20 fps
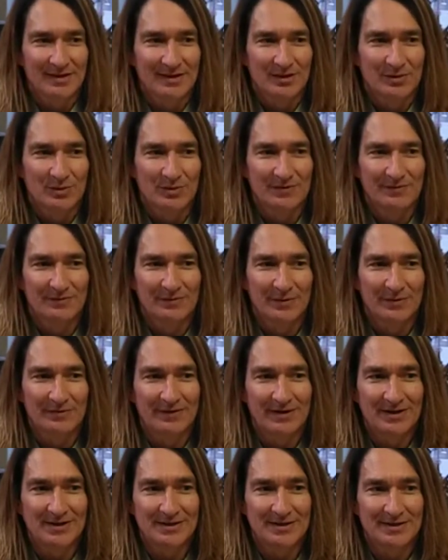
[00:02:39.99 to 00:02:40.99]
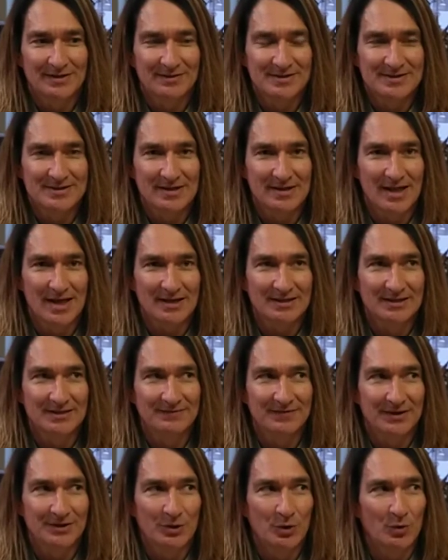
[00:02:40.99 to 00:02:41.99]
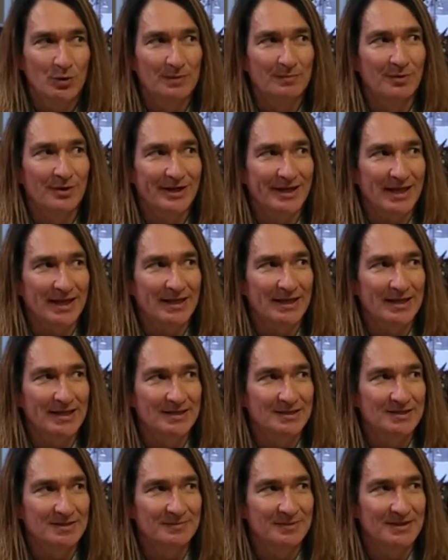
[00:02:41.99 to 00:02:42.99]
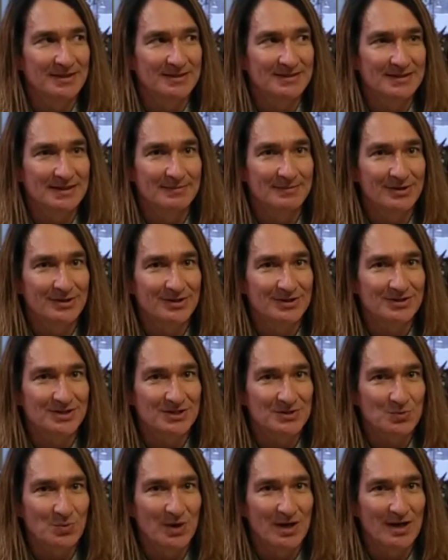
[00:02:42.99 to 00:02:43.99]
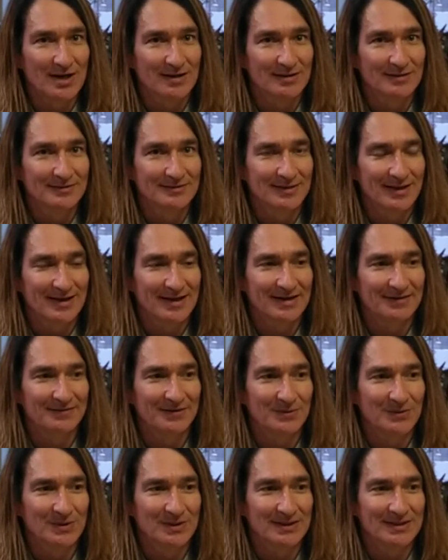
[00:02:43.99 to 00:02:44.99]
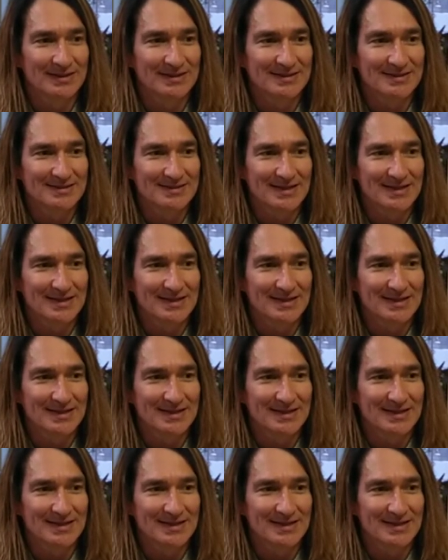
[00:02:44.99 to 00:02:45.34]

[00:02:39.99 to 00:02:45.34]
we're very selective on who we're bringing in to be exhibitors as well. Not everyone is